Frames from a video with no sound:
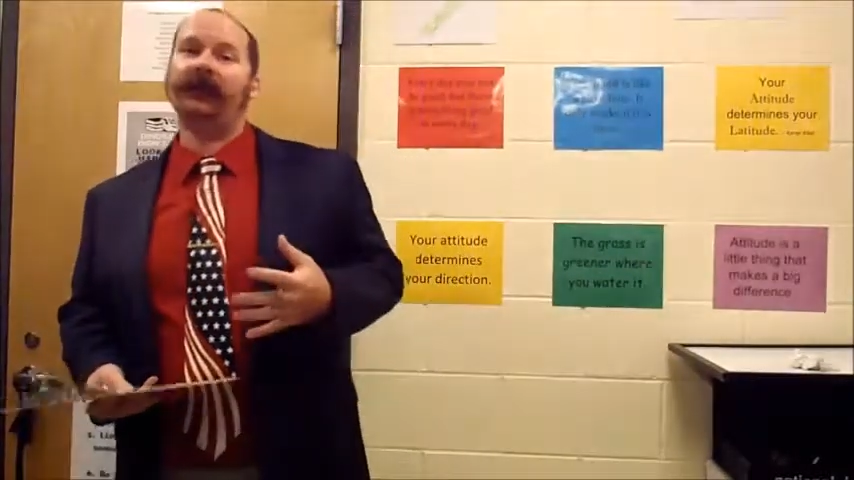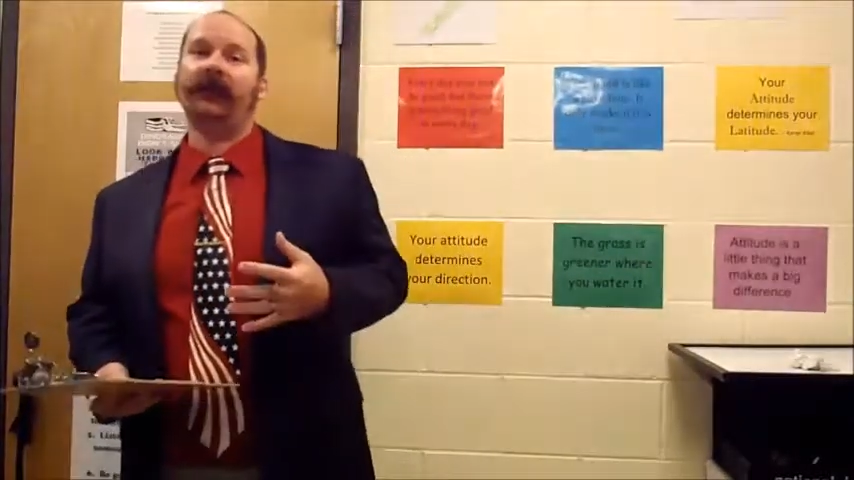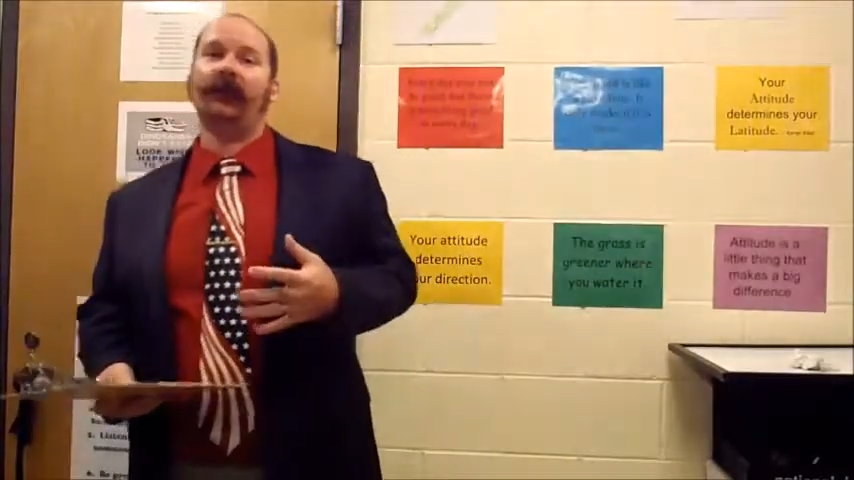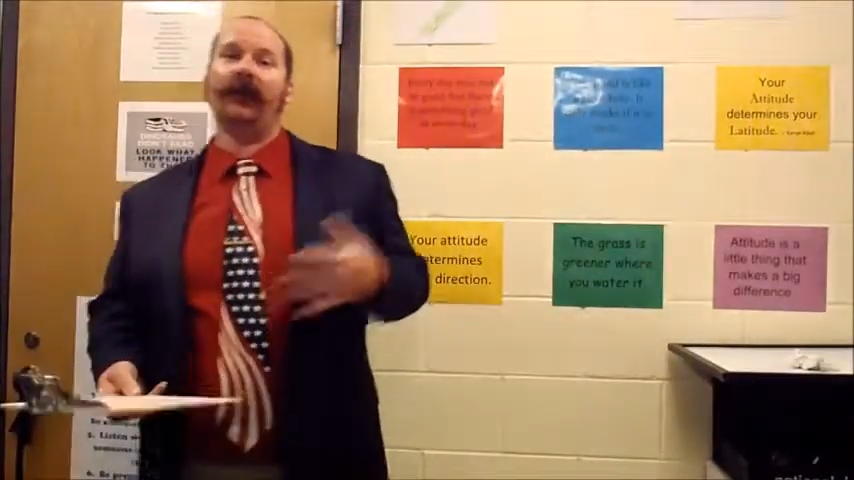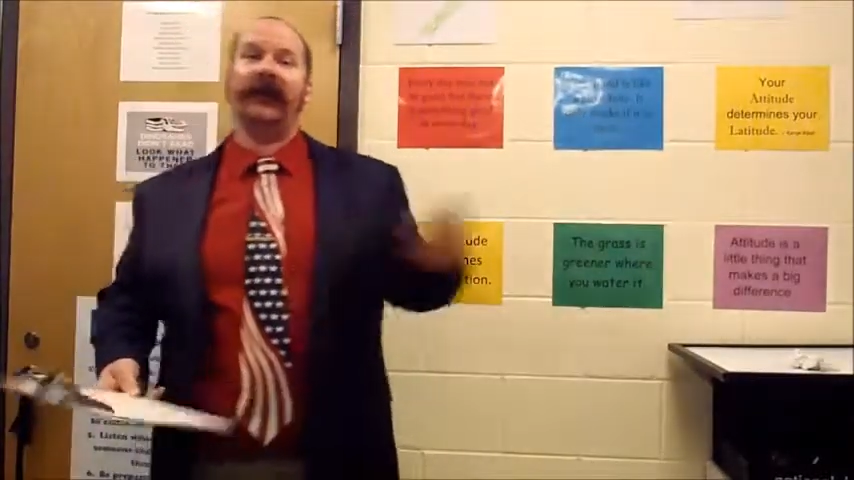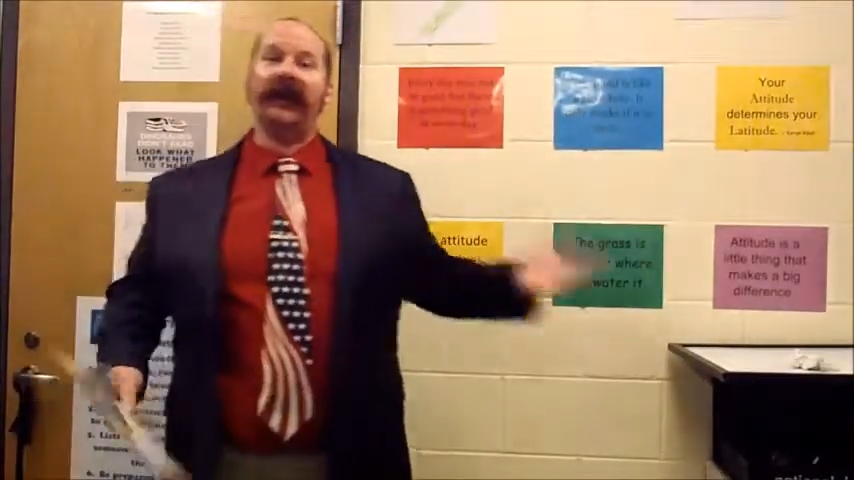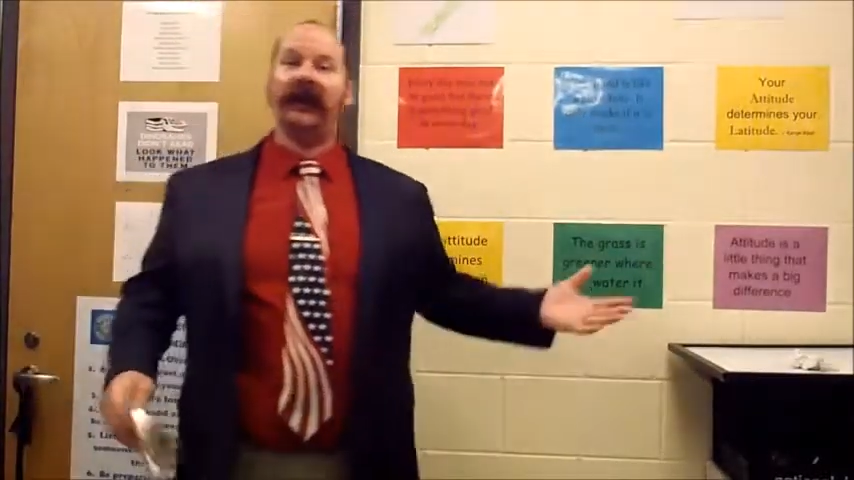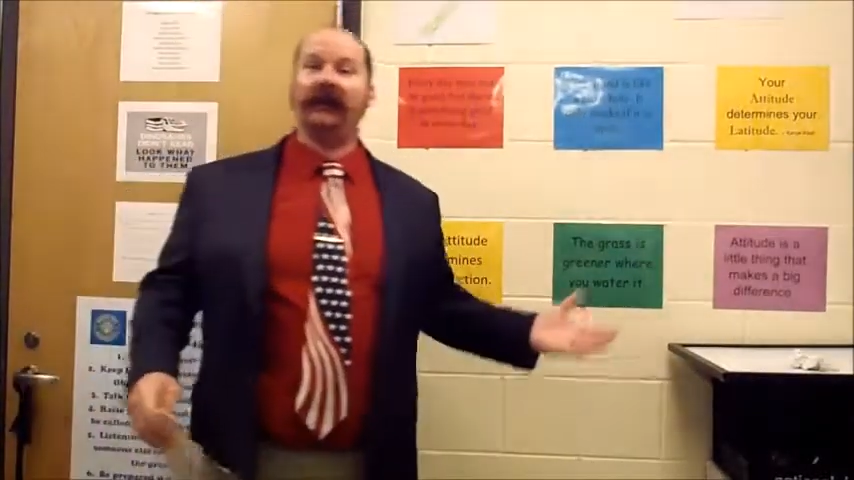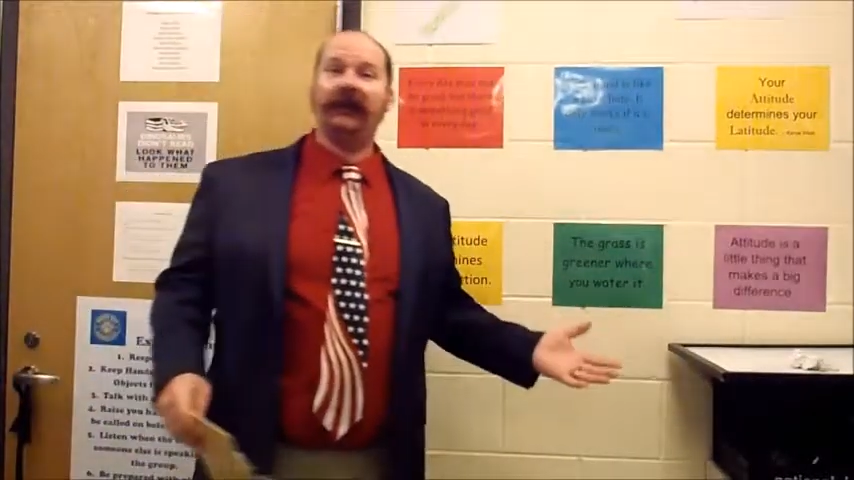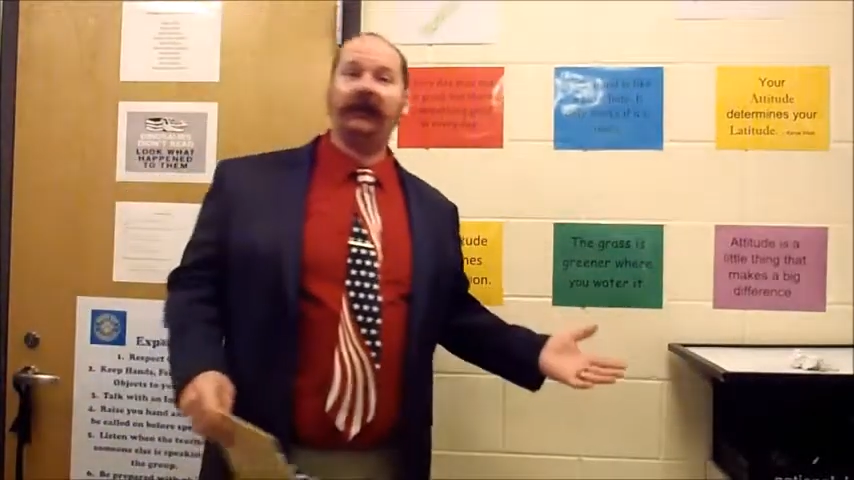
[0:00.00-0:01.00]
between
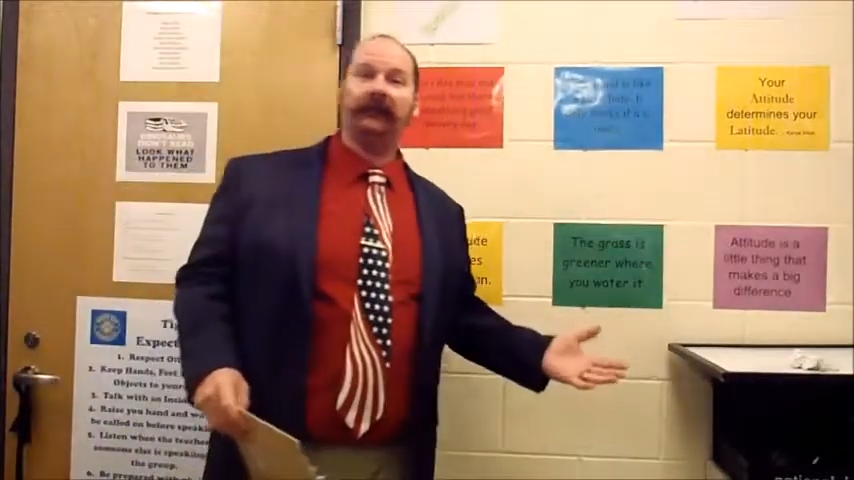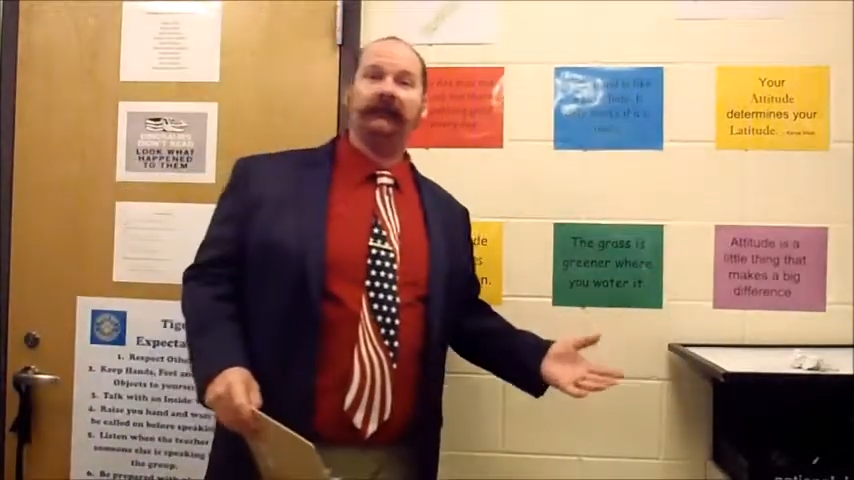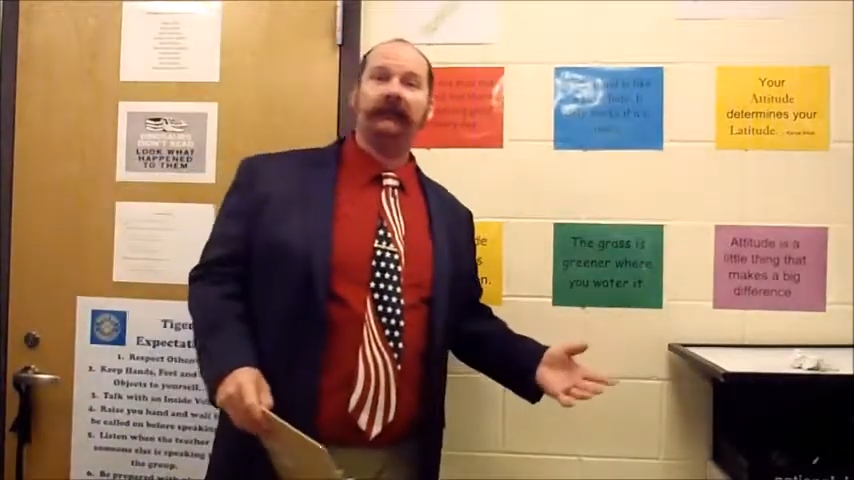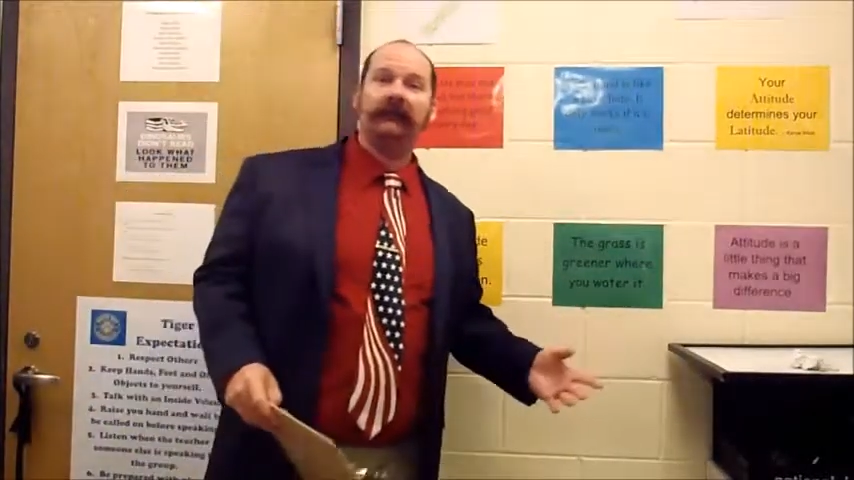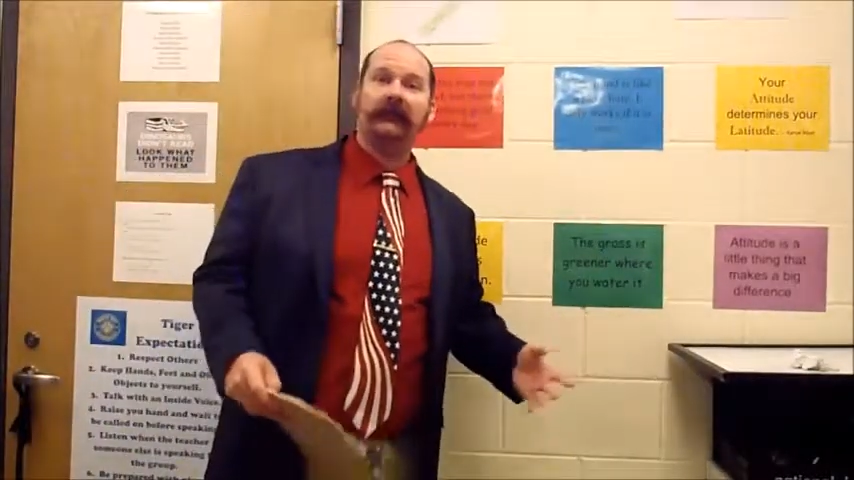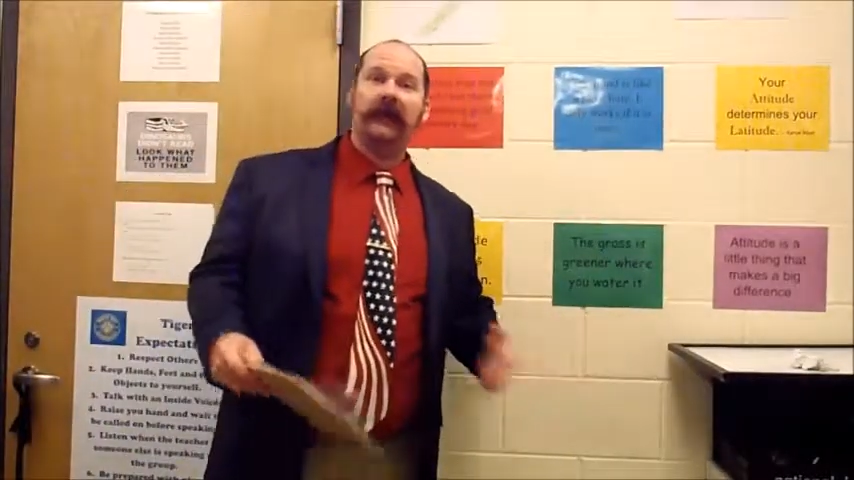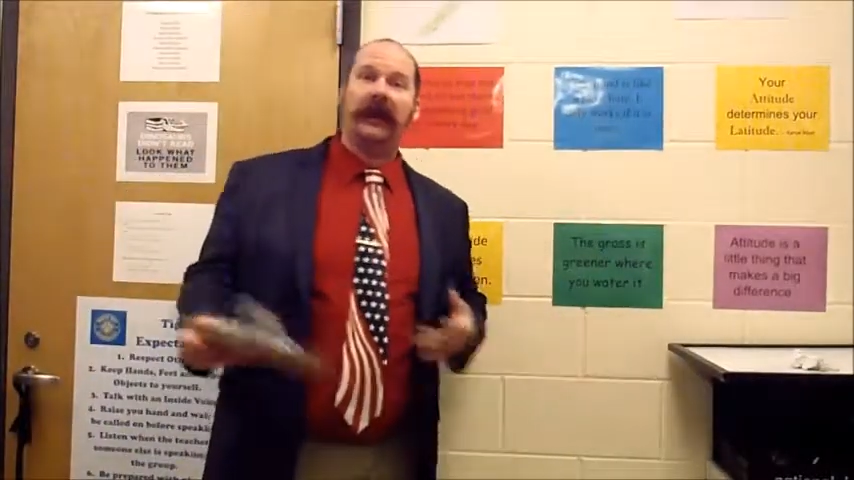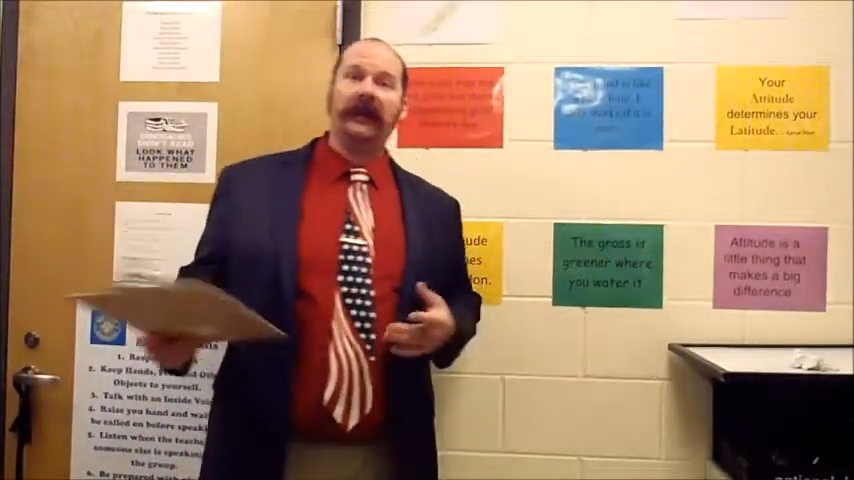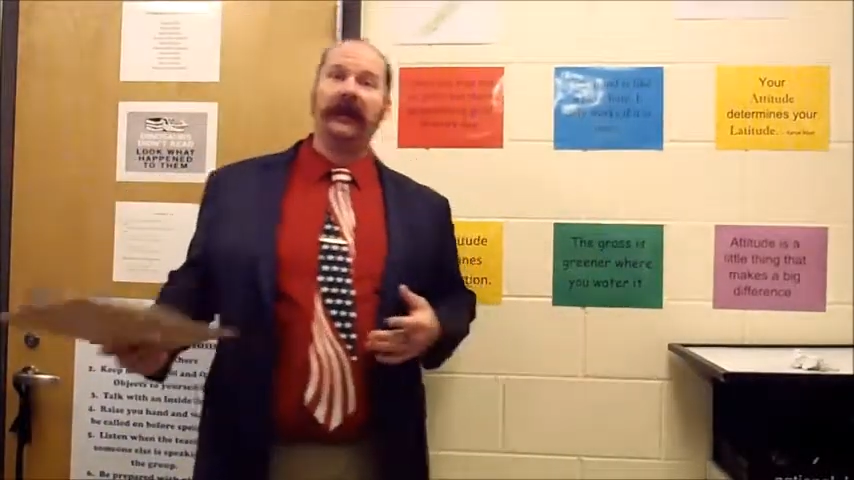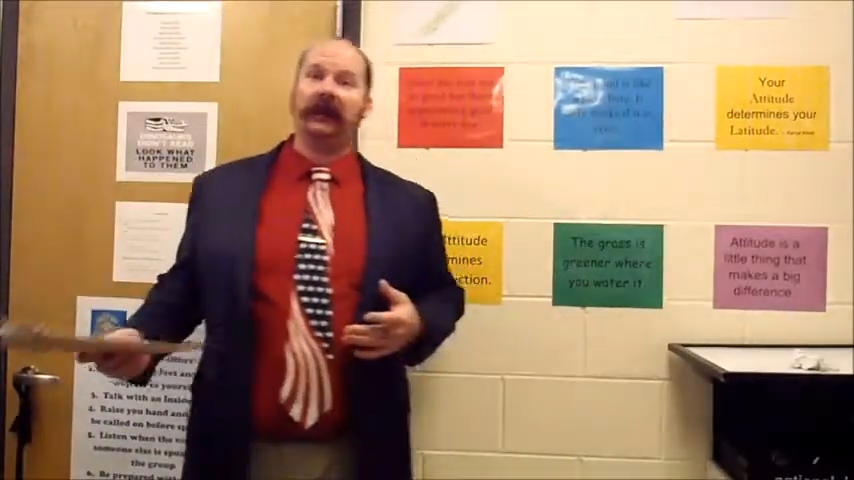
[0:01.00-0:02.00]
it
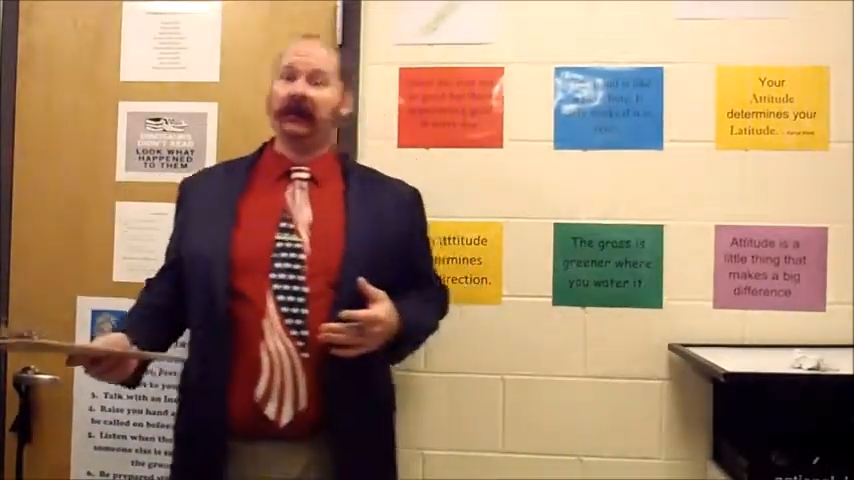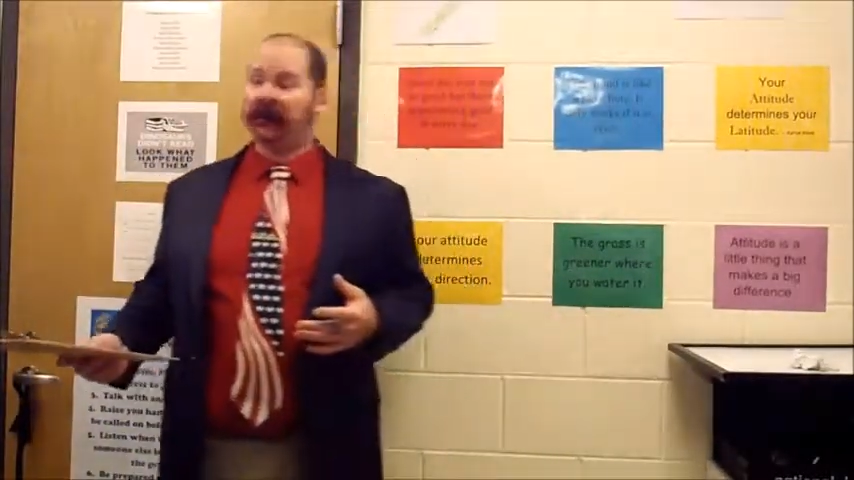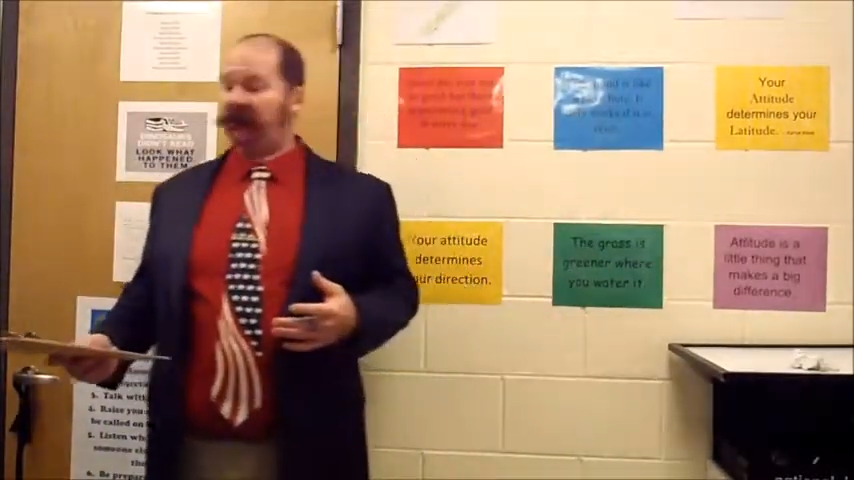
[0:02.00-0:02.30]
and its?